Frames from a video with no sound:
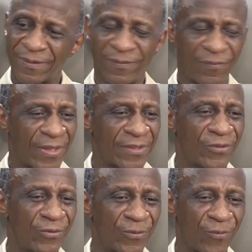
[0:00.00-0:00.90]
what
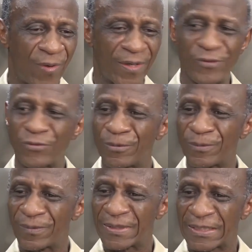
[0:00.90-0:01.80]
you would want
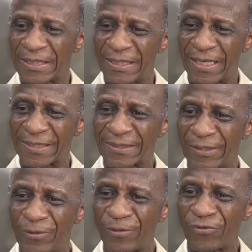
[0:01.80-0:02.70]
to see as
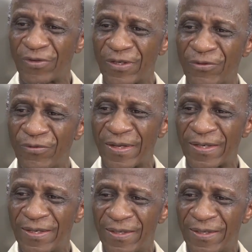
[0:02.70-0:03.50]
those things that